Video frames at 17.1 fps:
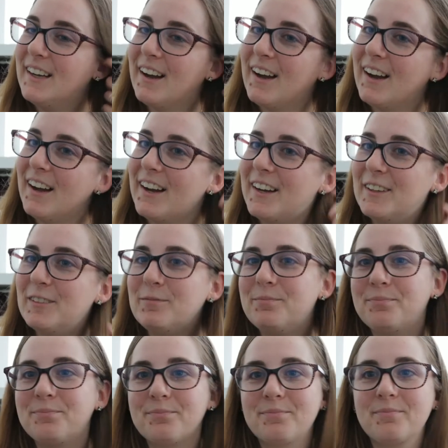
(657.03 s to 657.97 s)

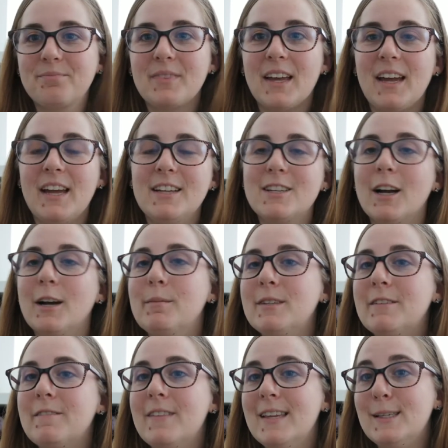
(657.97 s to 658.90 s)
Um, in
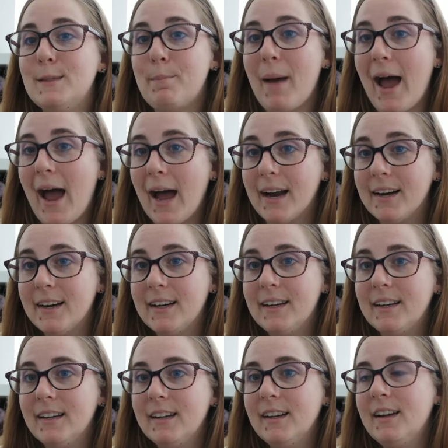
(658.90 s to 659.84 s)
terms of this
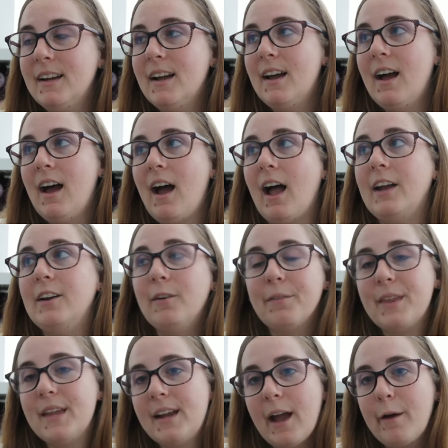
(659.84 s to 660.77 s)
pattern, I
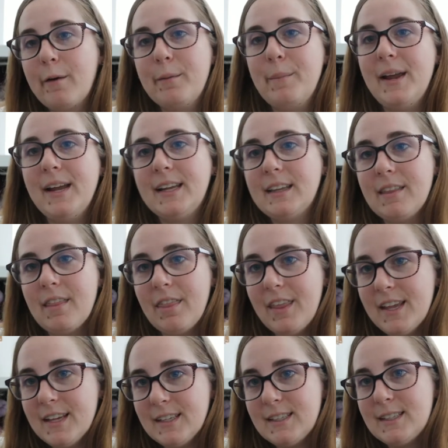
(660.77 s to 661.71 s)
don't think I would make
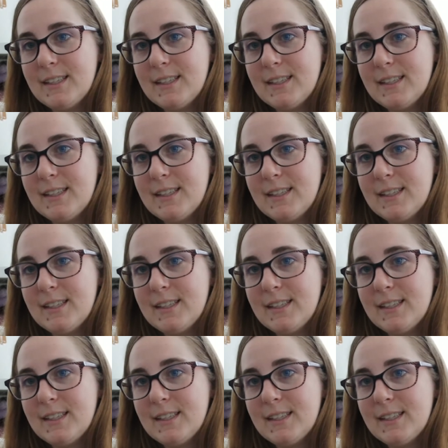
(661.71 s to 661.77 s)
this